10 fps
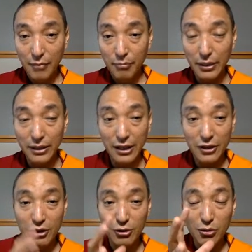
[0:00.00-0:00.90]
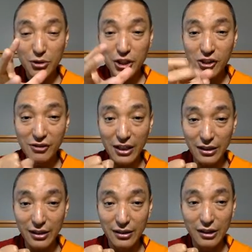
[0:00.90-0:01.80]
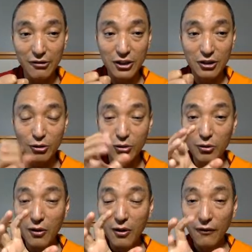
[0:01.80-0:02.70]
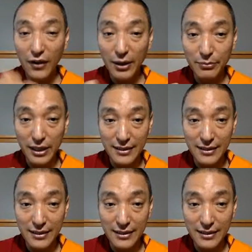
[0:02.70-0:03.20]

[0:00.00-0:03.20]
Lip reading: but there is no strength, there is no firmness.